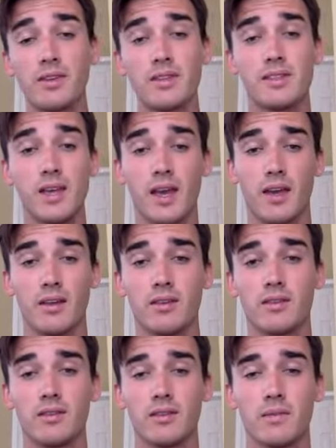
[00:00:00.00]
Every
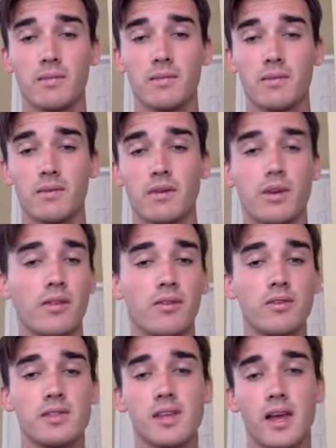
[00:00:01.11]
day,
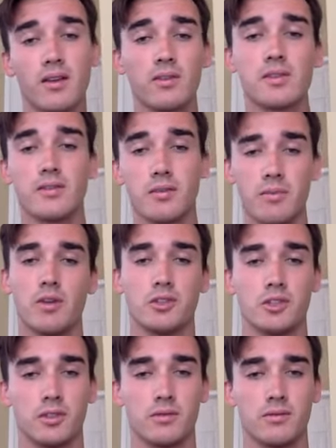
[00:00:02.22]
you go through cycles
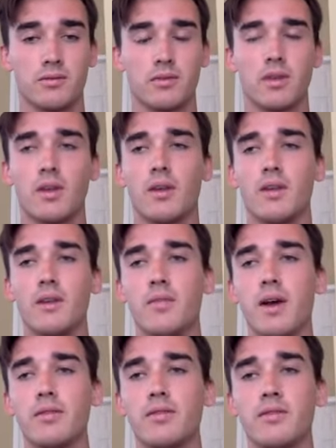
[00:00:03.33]
of emotion.
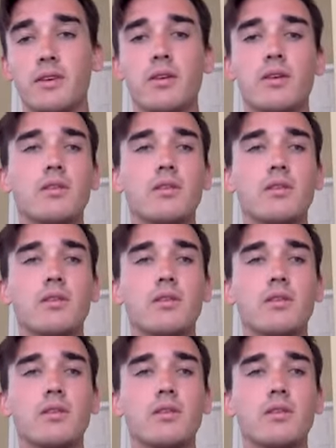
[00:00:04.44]
You might